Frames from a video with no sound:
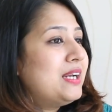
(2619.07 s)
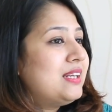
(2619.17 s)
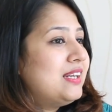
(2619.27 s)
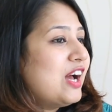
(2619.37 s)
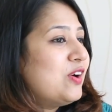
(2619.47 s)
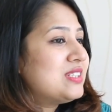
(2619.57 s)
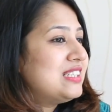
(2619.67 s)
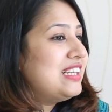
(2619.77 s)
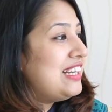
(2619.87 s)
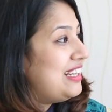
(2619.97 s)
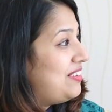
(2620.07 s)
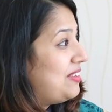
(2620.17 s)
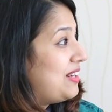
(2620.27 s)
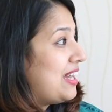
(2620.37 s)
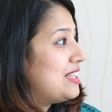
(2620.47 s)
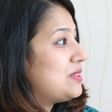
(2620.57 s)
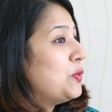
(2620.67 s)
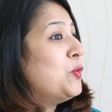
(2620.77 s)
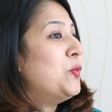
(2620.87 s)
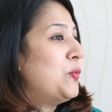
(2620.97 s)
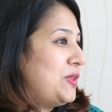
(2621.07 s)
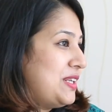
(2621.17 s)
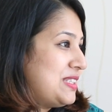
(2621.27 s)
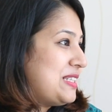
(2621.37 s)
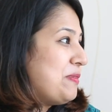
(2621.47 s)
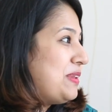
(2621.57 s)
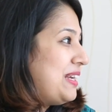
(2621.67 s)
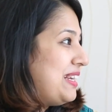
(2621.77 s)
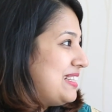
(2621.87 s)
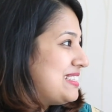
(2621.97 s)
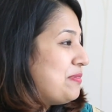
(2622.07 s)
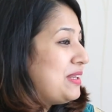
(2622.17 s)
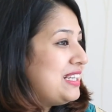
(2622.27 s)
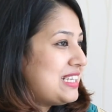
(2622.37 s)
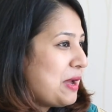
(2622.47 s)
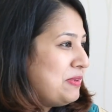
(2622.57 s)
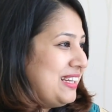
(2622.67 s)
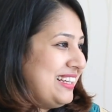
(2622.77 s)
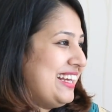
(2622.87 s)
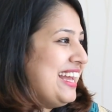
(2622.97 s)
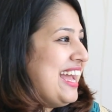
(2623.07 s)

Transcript: But now suddenly he realized, there's something is happening.